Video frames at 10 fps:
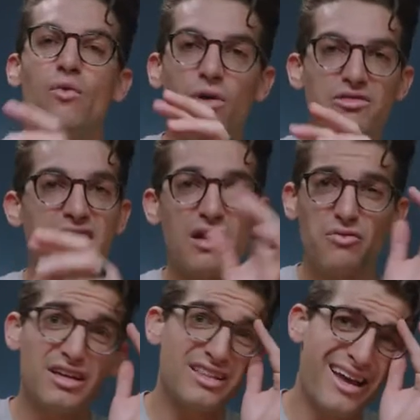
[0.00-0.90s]
One thing I
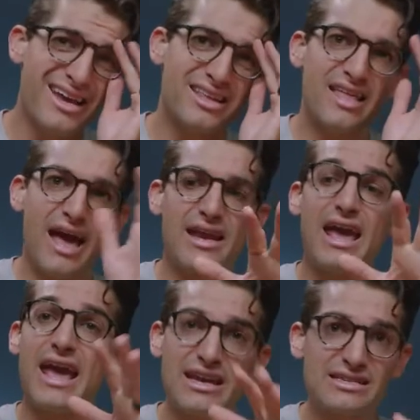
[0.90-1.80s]
really like
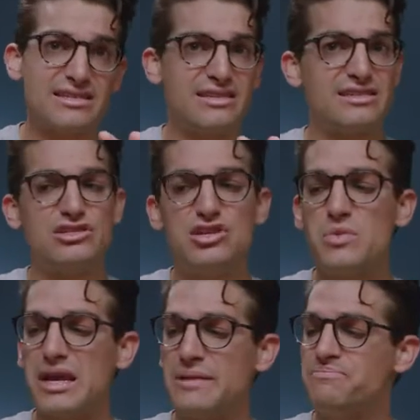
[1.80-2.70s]
that Asus is
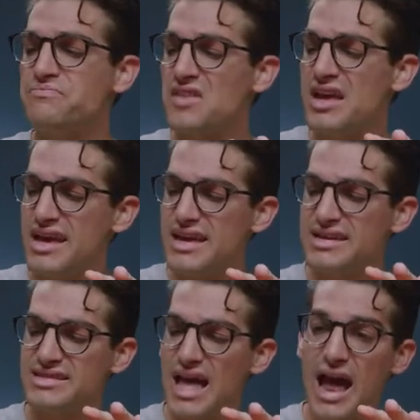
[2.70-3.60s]
doing
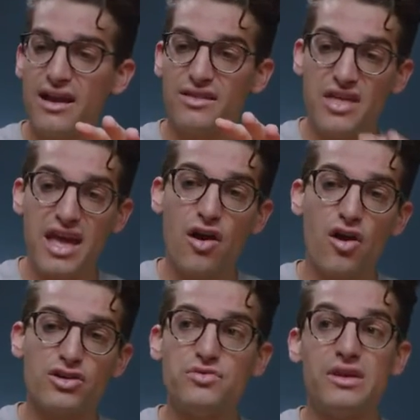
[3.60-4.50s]
is that they
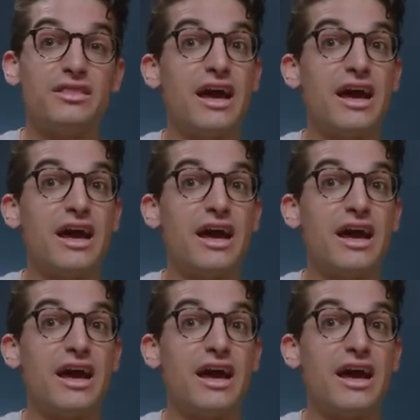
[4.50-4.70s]
are doing